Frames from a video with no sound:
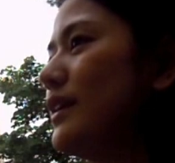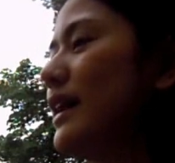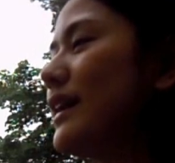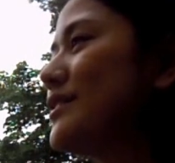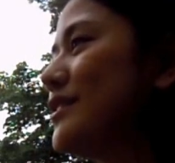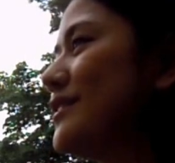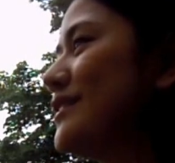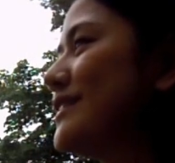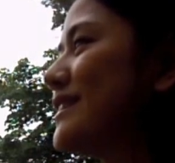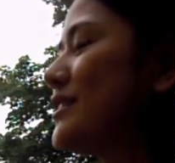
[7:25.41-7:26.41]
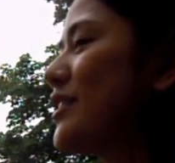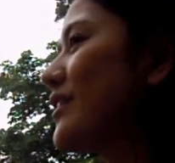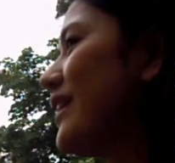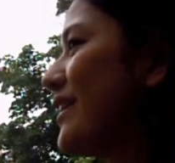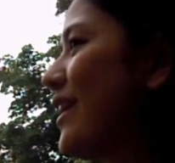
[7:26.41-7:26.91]
Like she teach
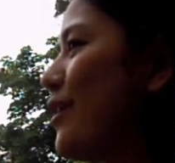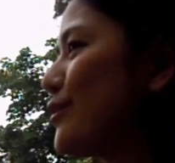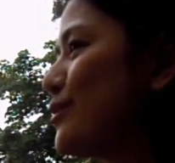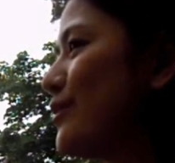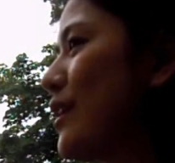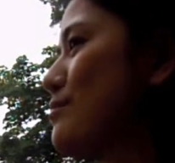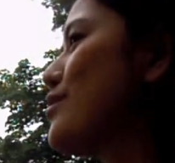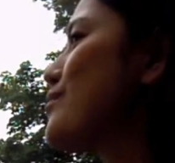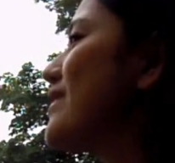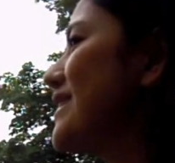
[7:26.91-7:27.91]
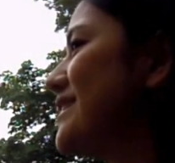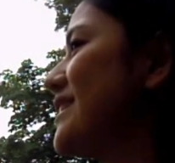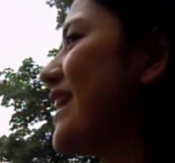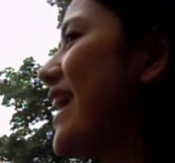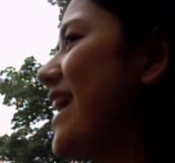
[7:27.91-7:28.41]
us like how to like properly
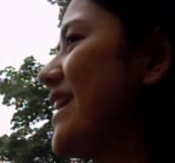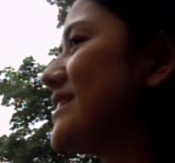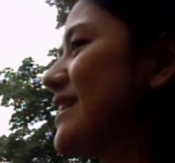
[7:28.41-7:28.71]
shake hands,